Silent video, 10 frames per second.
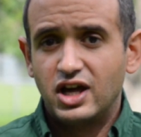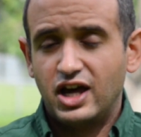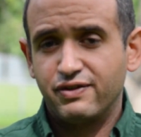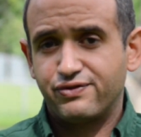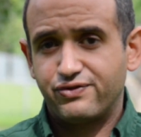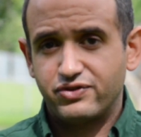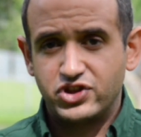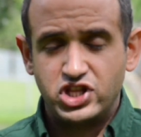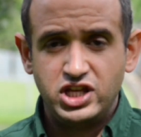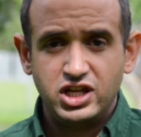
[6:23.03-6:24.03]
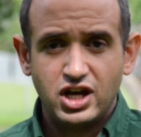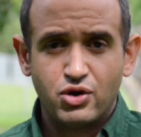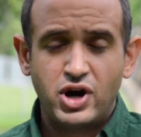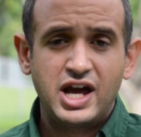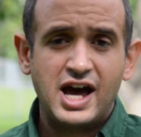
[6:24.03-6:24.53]
If the
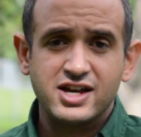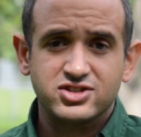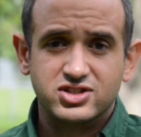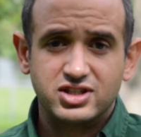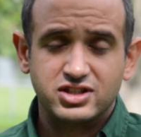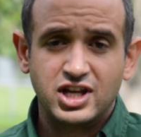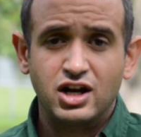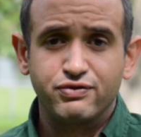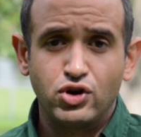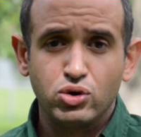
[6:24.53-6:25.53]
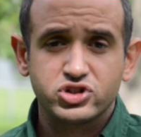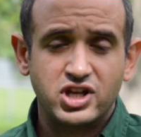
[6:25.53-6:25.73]
array has 10 of those,